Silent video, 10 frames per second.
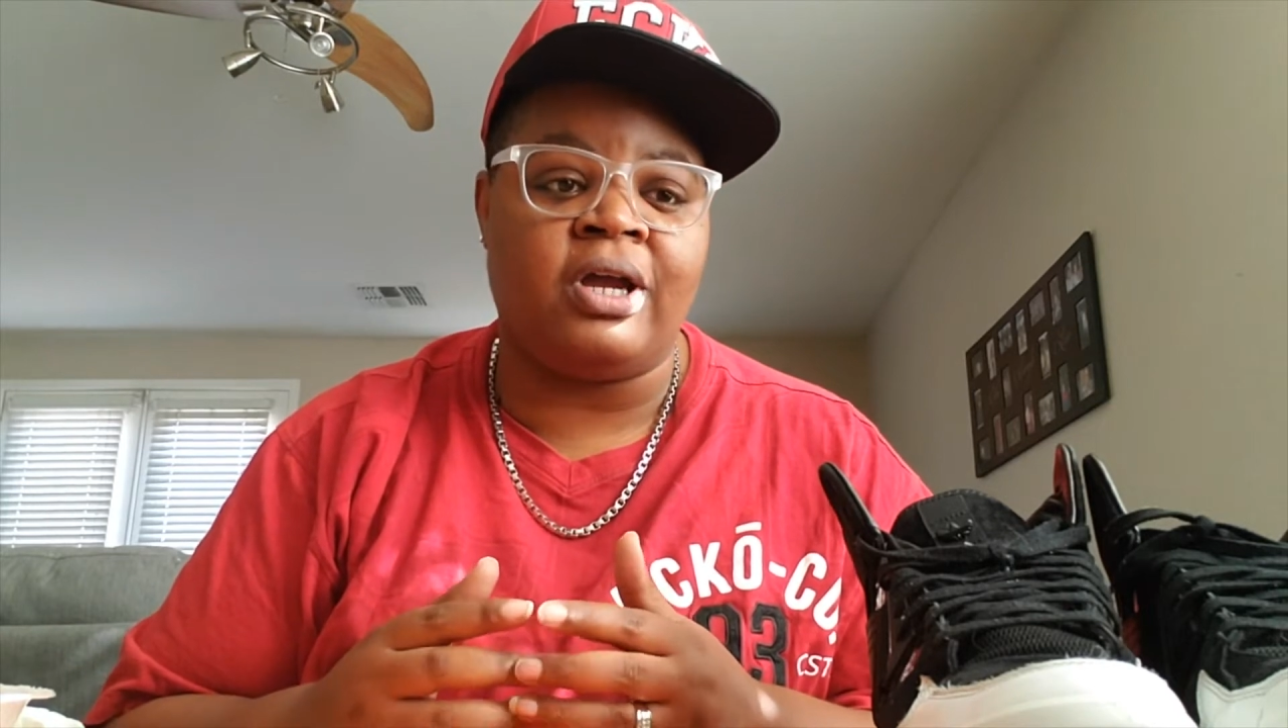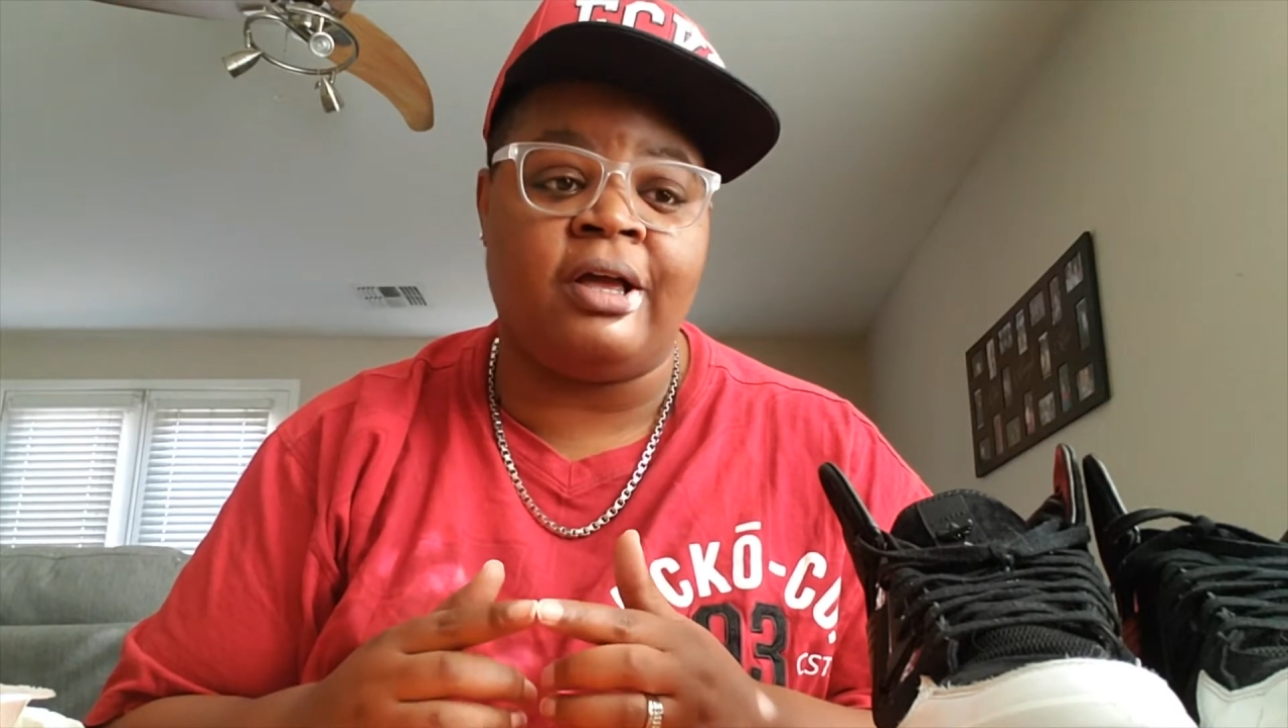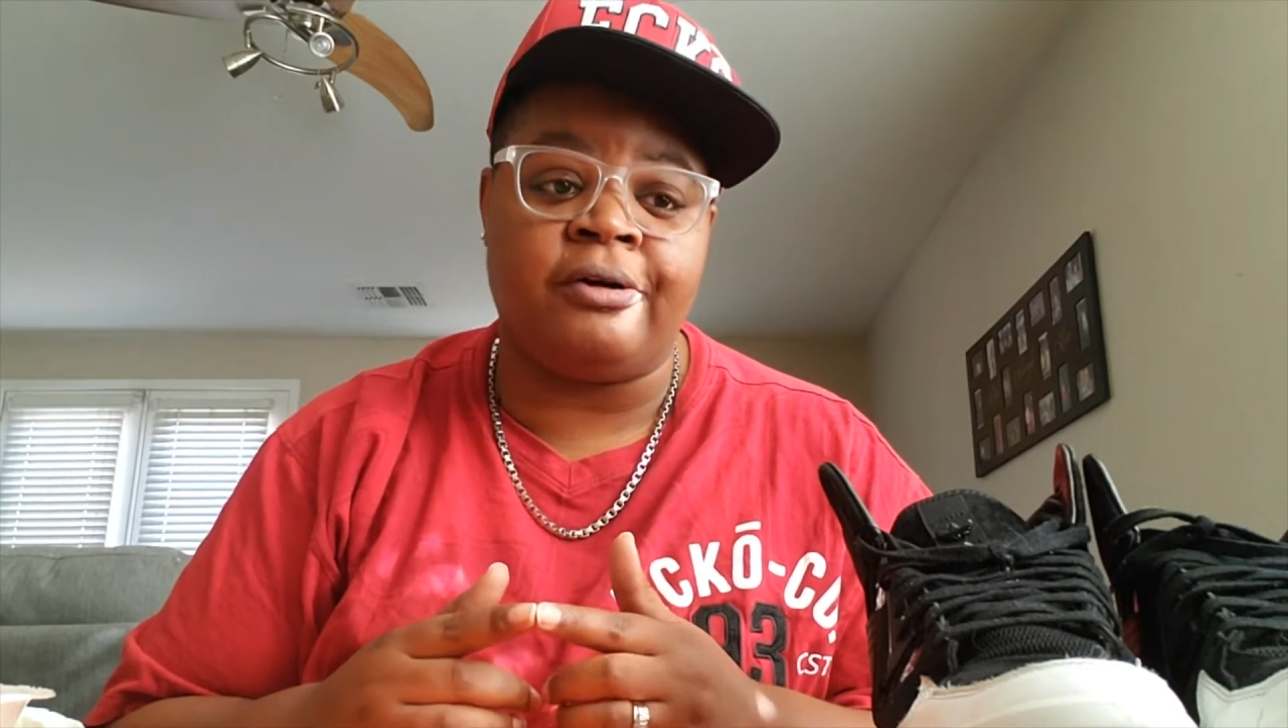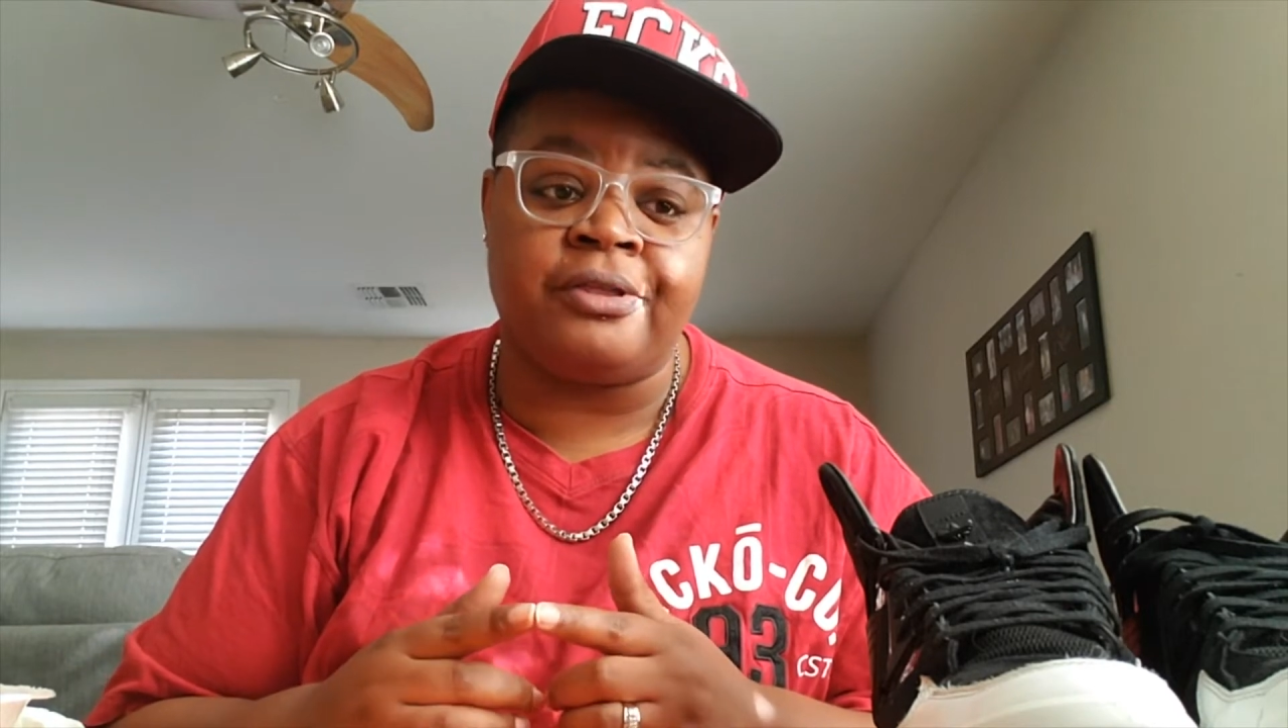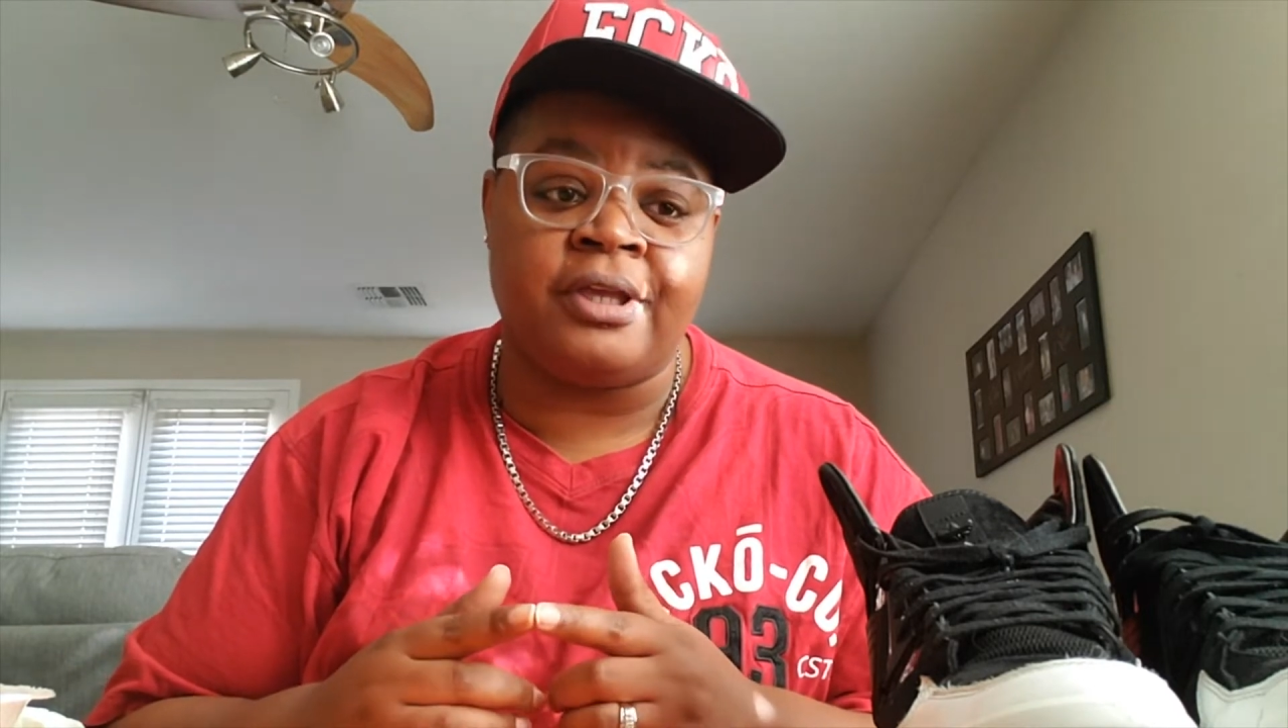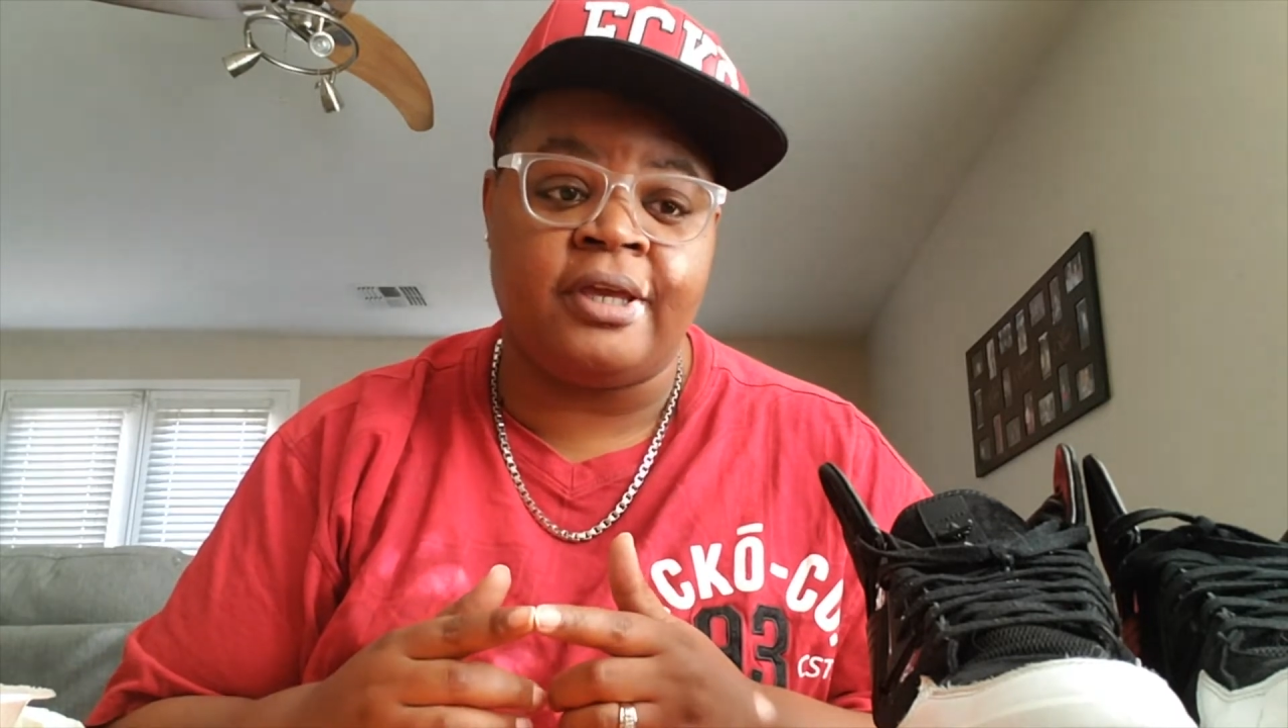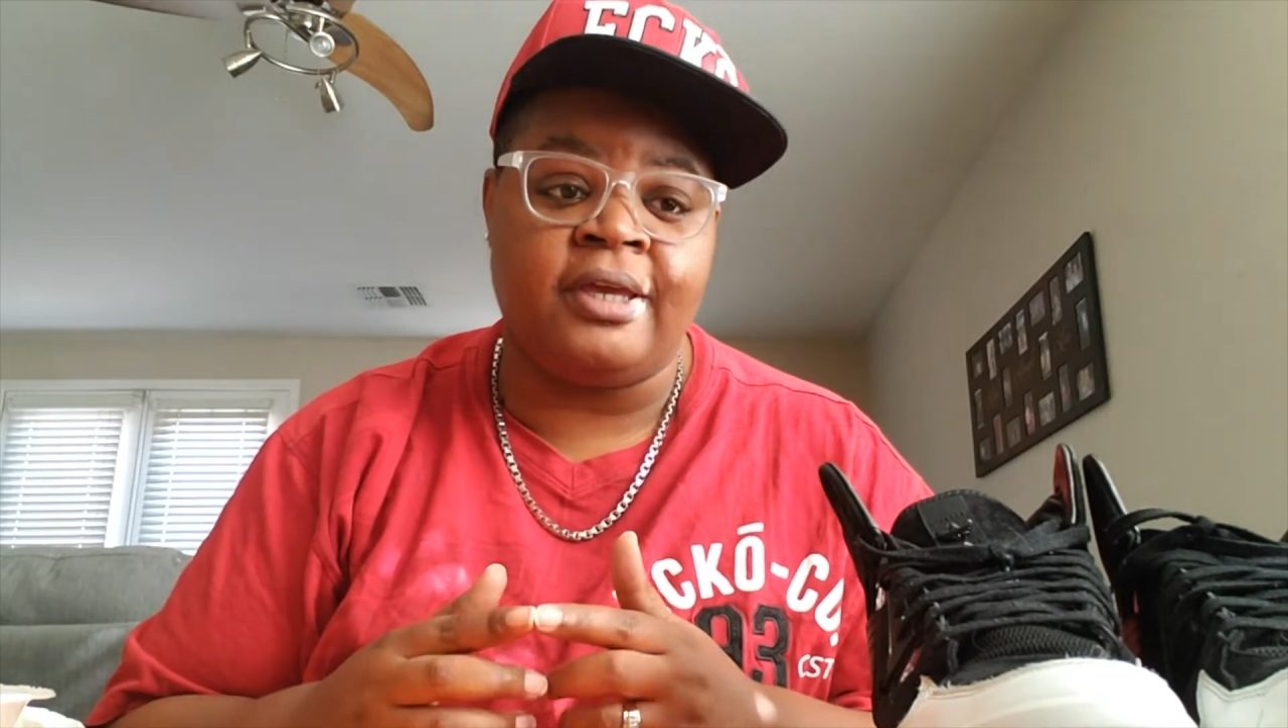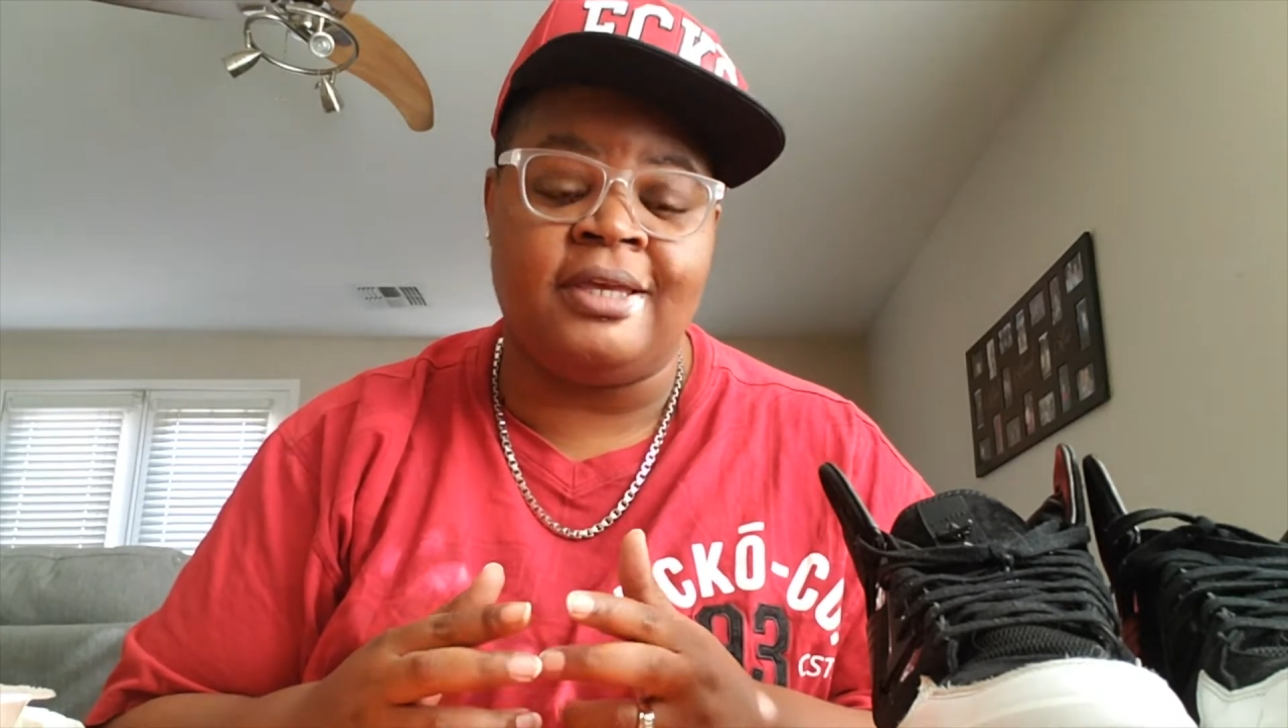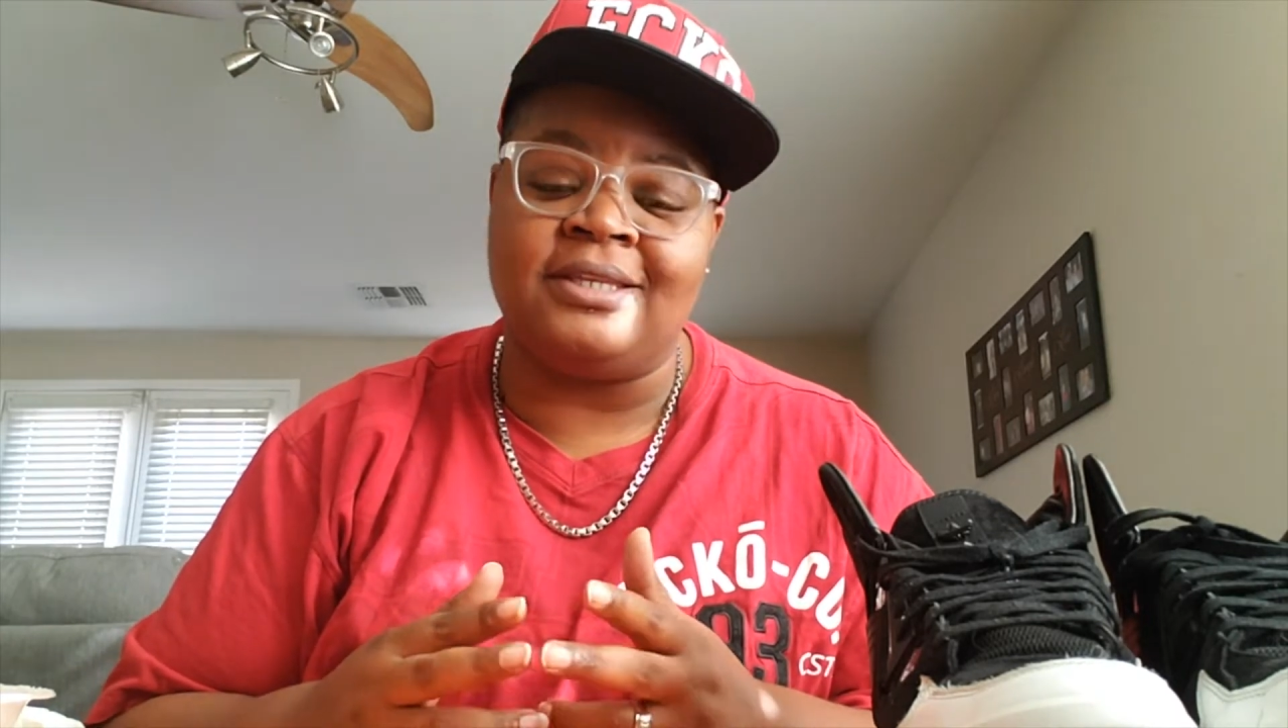healthy,